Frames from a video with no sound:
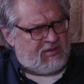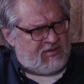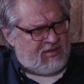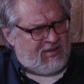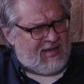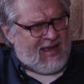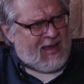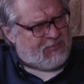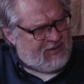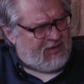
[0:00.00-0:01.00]
is a
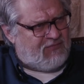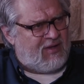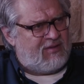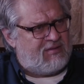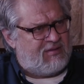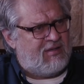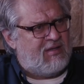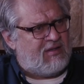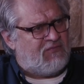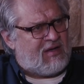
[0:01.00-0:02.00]
happy event.
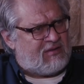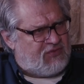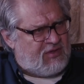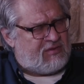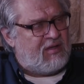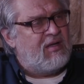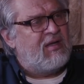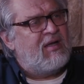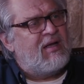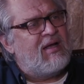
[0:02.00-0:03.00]
The fact that things,
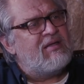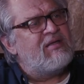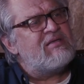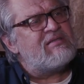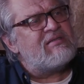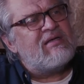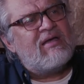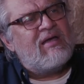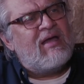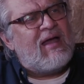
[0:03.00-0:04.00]
and this
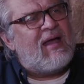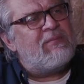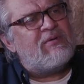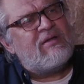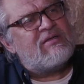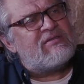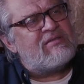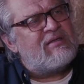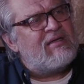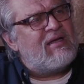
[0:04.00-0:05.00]

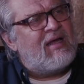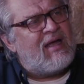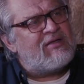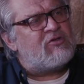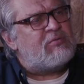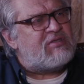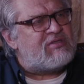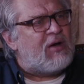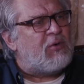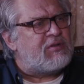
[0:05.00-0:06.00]
happiness had to be
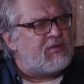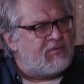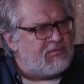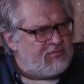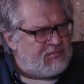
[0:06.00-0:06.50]
soured.